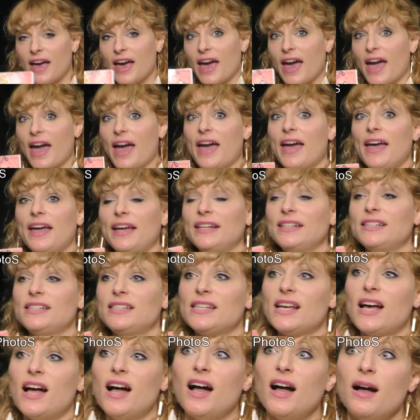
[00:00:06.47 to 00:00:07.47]
And
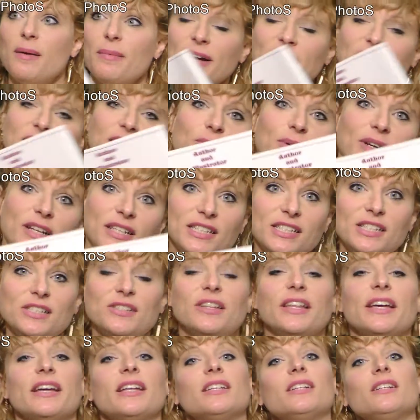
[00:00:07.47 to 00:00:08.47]
I just wanted to do
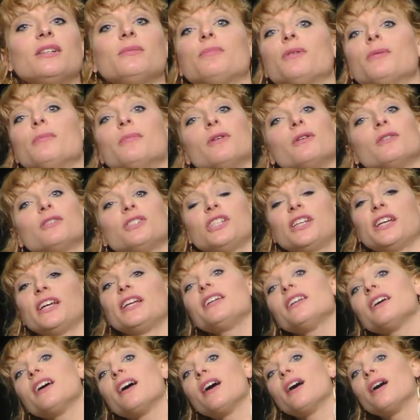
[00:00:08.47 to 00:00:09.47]
like a little
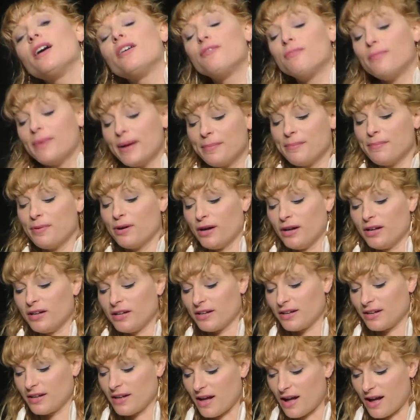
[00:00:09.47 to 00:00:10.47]
promotion of my book.
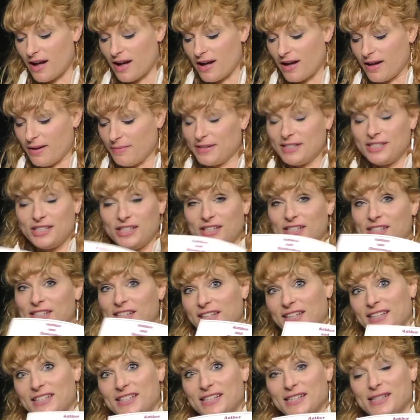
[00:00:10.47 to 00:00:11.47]
As you can see,
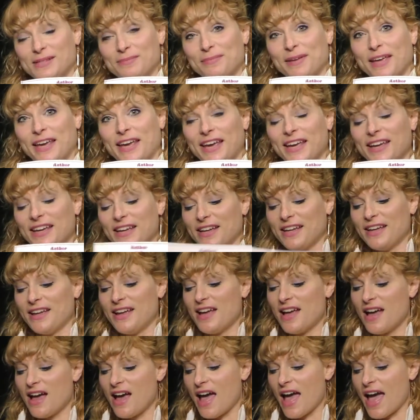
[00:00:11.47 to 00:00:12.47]
this is me.
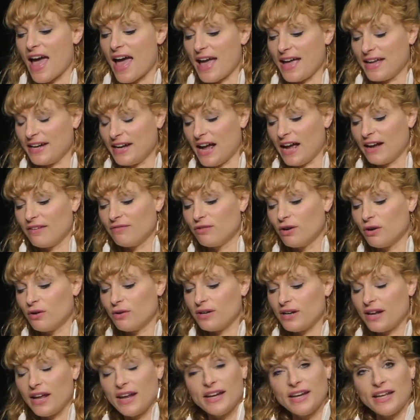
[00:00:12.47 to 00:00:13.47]
And I
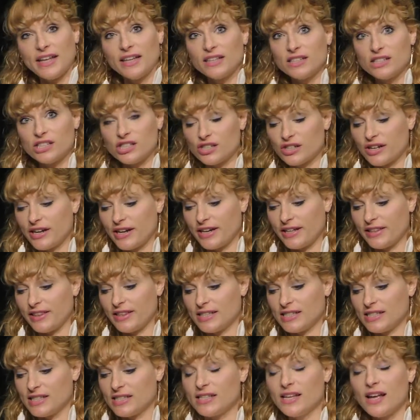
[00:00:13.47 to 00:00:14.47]
wrote and illustrated
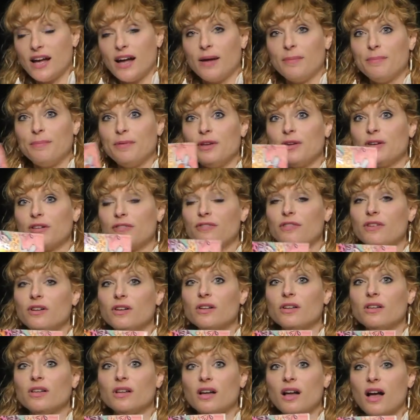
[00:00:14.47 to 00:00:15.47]
this
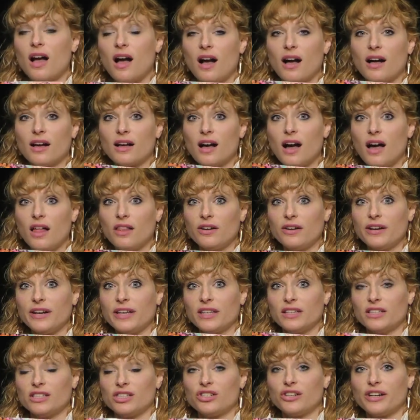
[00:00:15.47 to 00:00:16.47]
beautiful color
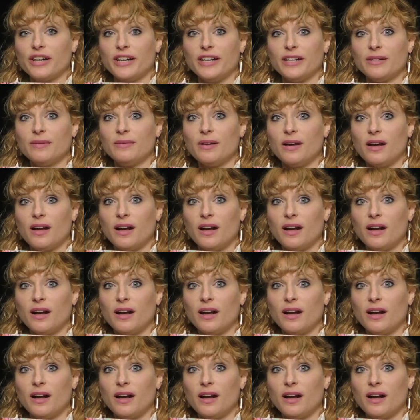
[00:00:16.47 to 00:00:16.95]
illustrated